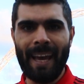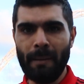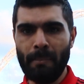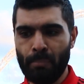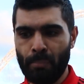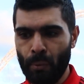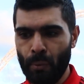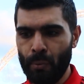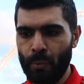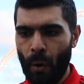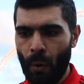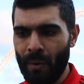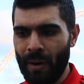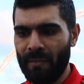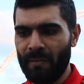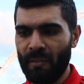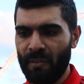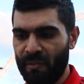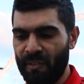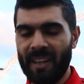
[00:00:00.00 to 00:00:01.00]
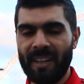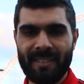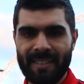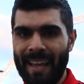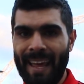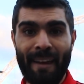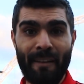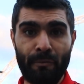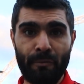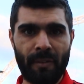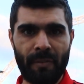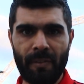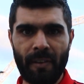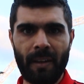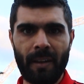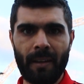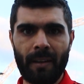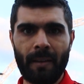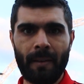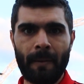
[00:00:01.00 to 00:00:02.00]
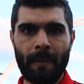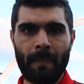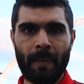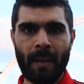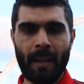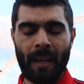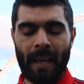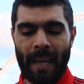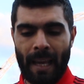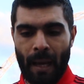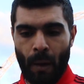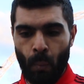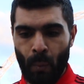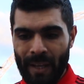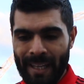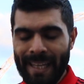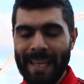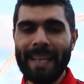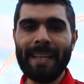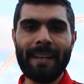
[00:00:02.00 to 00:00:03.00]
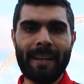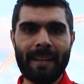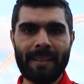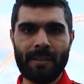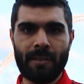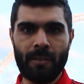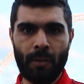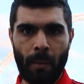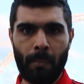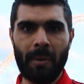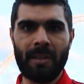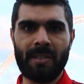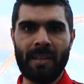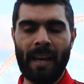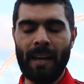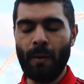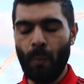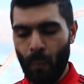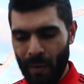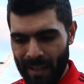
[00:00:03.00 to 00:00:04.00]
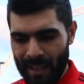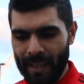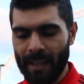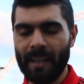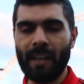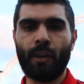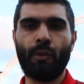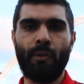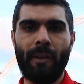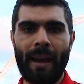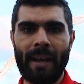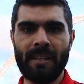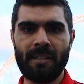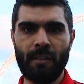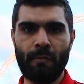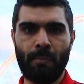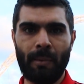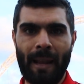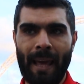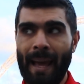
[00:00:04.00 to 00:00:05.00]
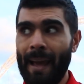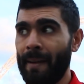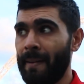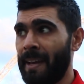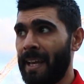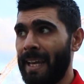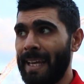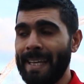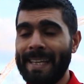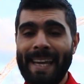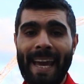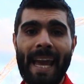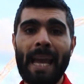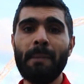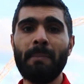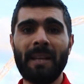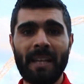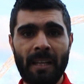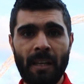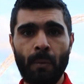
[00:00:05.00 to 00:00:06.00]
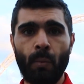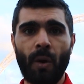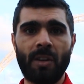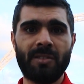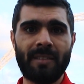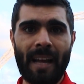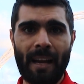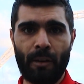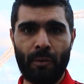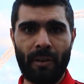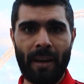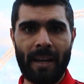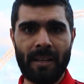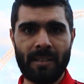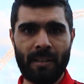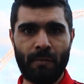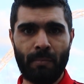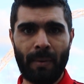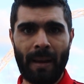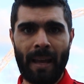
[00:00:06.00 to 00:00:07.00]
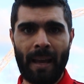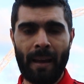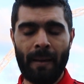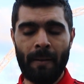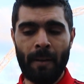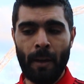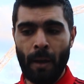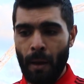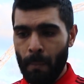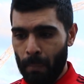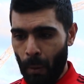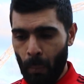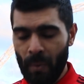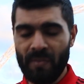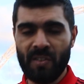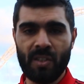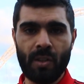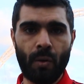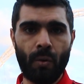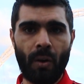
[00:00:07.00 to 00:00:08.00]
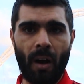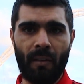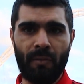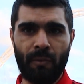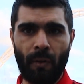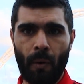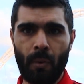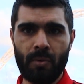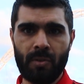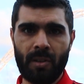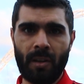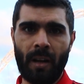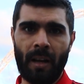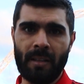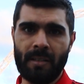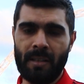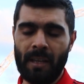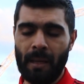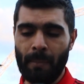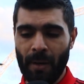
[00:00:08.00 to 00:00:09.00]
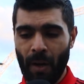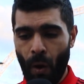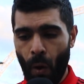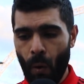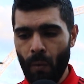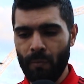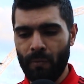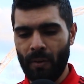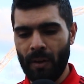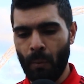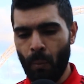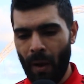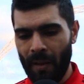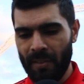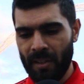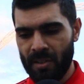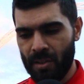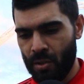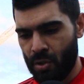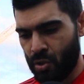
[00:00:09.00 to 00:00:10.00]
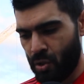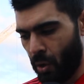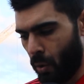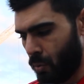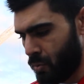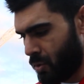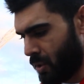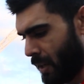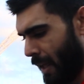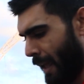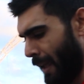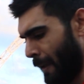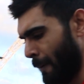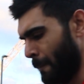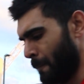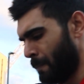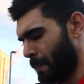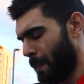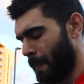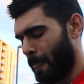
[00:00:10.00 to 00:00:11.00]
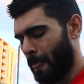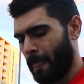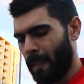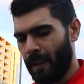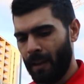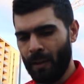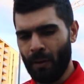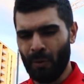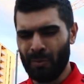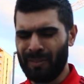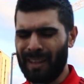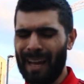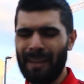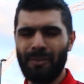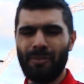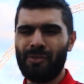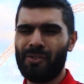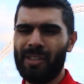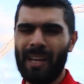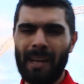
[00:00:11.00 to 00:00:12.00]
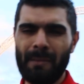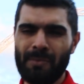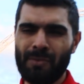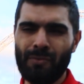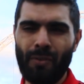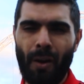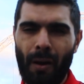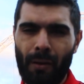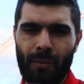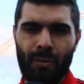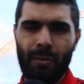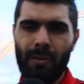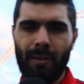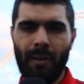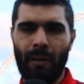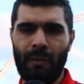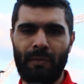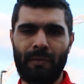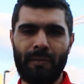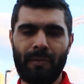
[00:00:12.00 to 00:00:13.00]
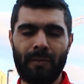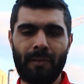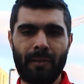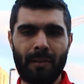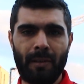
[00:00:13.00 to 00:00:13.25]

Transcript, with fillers: head. Bruno never fixed everything. We needed a number 10. We needed a creative player. He came in and he was that creative player. But we've still got faults in our team. And hopefully, what this has shown today, you know, Daniel James not good enough